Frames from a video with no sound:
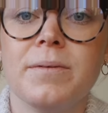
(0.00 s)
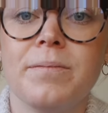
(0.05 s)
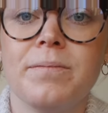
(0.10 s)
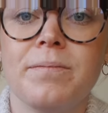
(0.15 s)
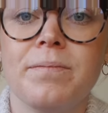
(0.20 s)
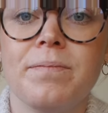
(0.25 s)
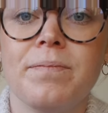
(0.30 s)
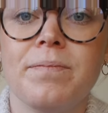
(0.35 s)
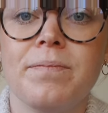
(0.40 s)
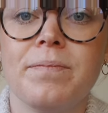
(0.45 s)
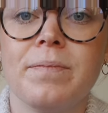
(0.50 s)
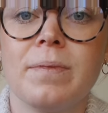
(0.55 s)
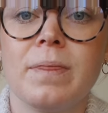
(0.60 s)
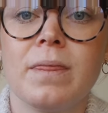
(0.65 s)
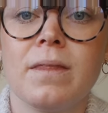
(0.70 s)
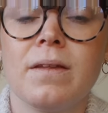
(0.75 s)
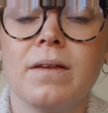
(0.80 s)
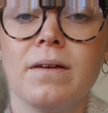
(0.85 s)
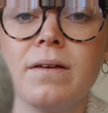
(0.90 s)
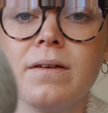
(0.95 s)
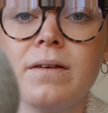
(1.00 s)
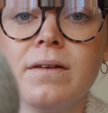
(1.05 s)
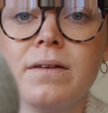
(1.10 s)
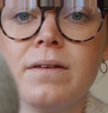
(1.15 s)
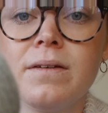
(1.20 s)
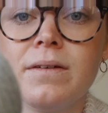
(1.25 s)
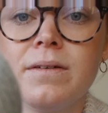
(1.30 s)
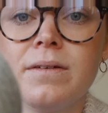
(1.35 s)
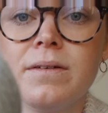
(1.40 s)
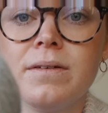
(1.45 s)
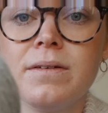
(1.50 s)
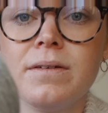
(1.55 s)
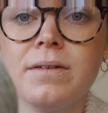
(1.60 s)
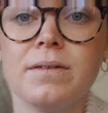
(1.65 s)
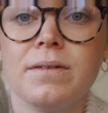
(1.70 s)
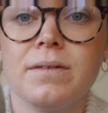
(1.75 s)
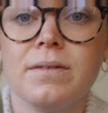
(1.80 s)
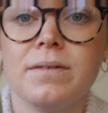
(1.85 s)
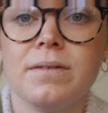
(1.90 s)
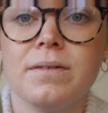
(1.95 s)

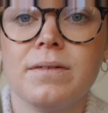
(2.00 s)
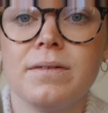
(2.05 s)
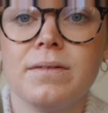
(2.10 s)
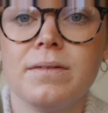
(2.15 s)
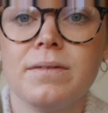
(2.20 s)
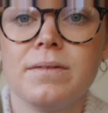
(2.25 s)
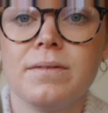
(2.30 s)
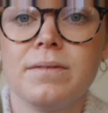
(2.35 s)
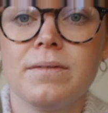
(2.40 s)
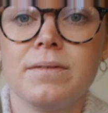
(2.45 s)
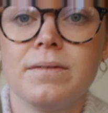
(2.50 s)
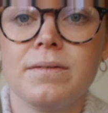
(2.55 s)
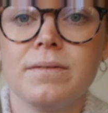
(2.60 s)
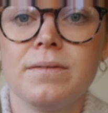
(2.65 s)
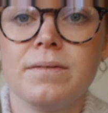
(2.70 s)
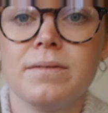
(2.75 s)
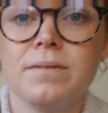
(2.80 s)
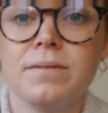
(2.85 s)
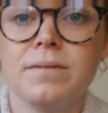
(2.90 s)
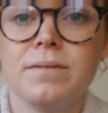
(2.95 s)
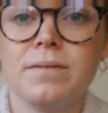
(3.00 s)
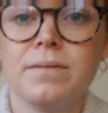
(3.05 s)
No one is speaking in this clip.